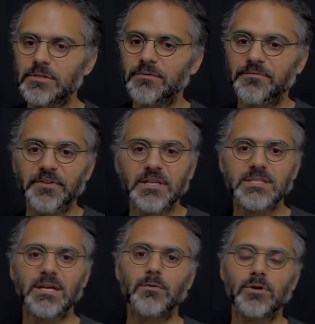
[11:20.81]
Phi is
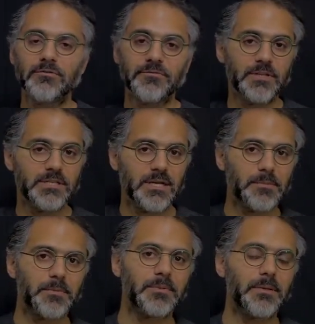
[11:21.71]
now one of these
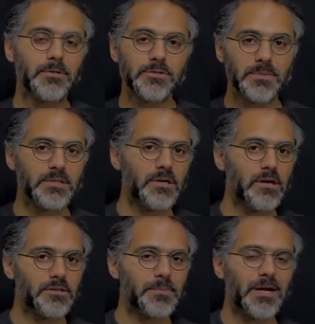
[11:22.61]
hyperparameters, but there are
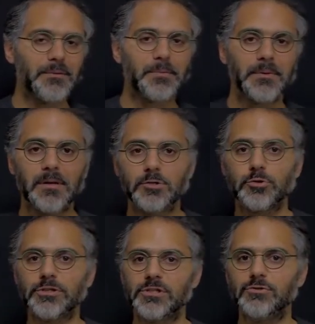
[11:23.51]
other
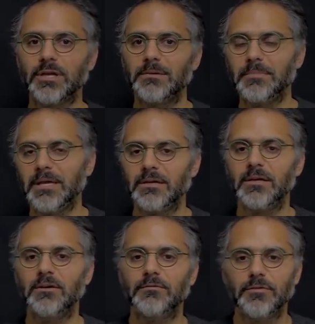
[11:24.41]
choices you can make
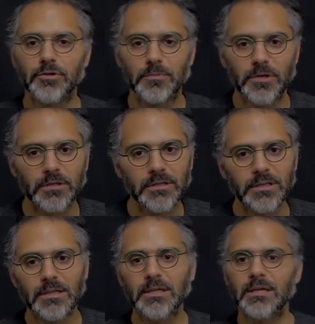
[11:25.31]
for your model.
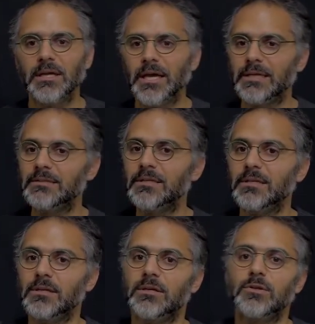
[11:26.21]
And
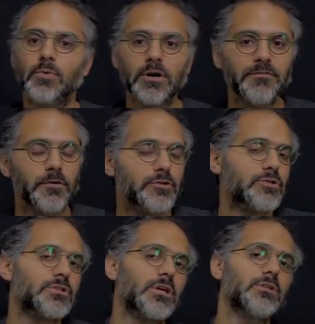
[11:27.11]
the workflow is
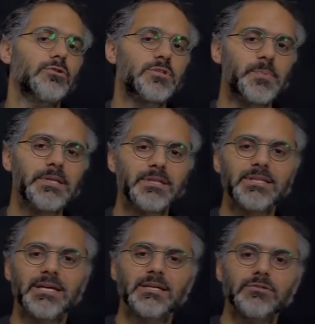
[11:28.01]
you split the
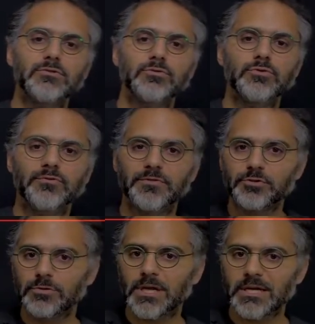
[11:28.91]
data into, you
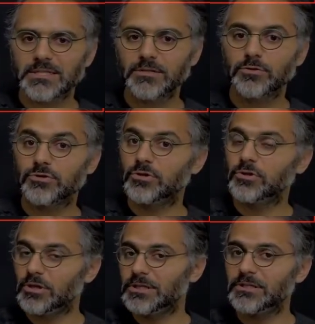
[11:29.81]
visualize it, you don't
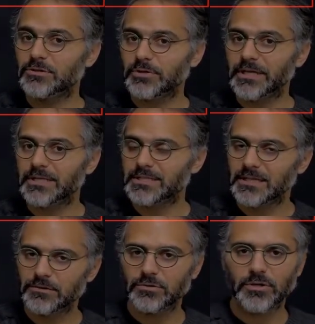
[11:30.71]
only the training set,
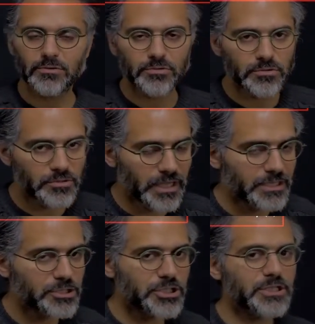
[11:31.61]
you can't
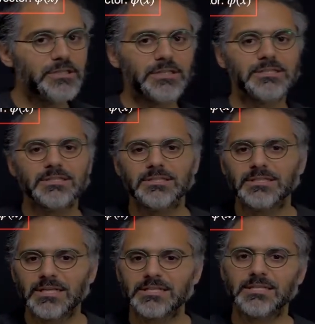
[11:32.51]
cheat and see the
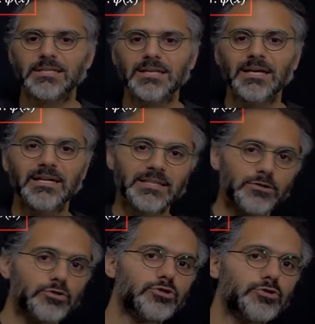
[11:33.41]
test set, and then you
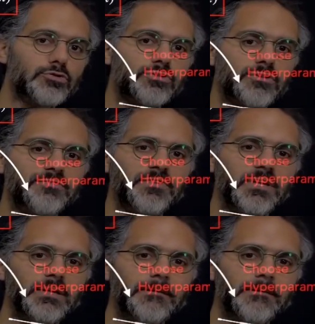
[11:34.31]
choose your phi.